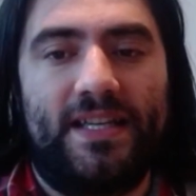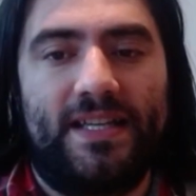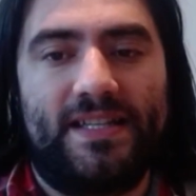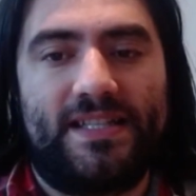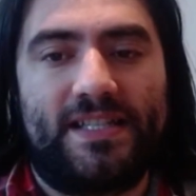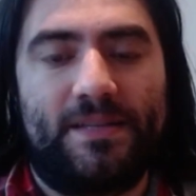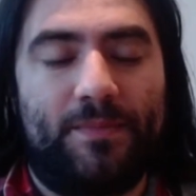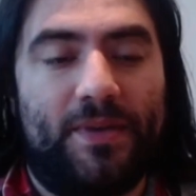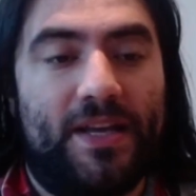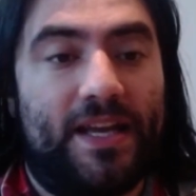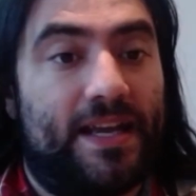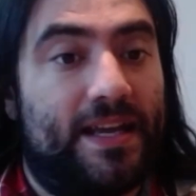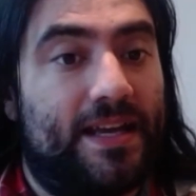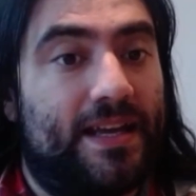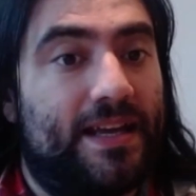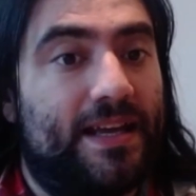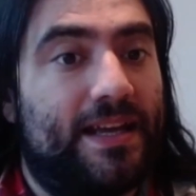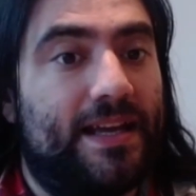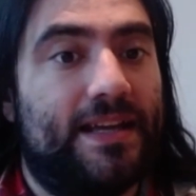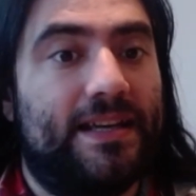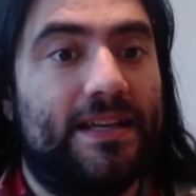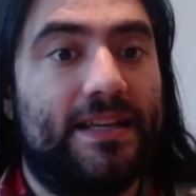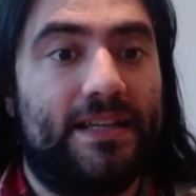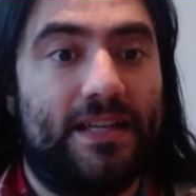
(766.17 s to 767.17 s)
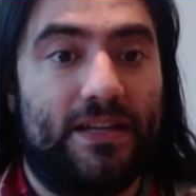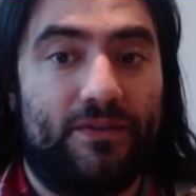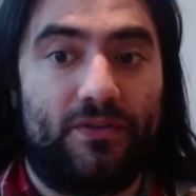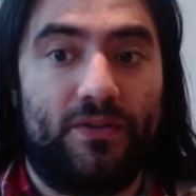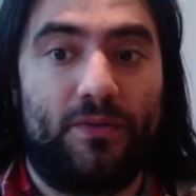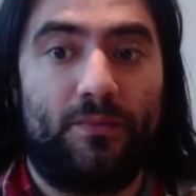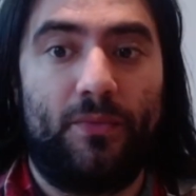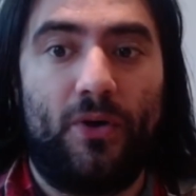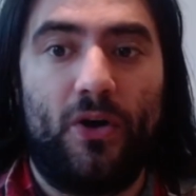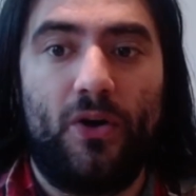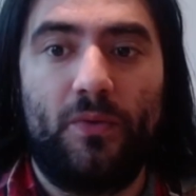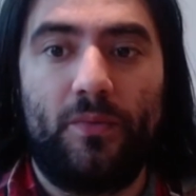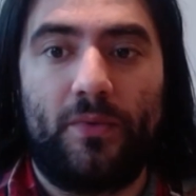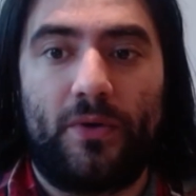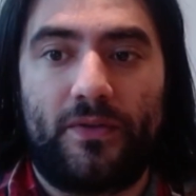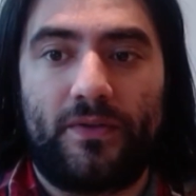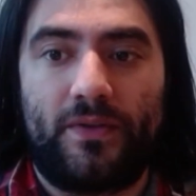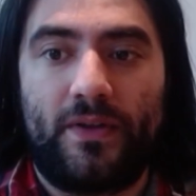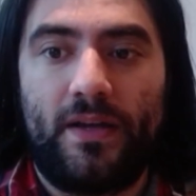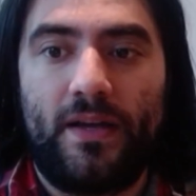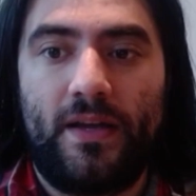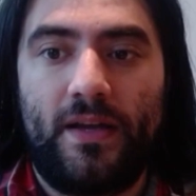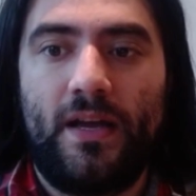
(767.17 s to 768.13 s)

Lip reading: it to be in a given moment.